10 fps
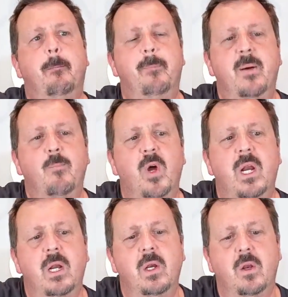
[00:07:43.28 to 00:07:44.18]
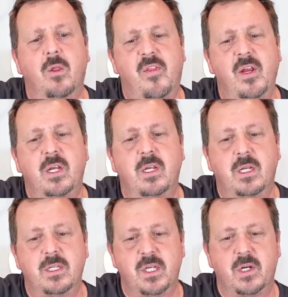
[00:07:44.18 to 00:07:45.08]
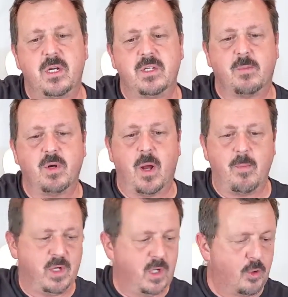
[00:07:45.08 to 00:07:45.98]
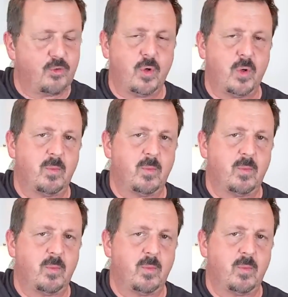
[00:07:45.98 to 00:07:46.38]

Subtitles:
But the thing to consider here is I'm gonna go through it.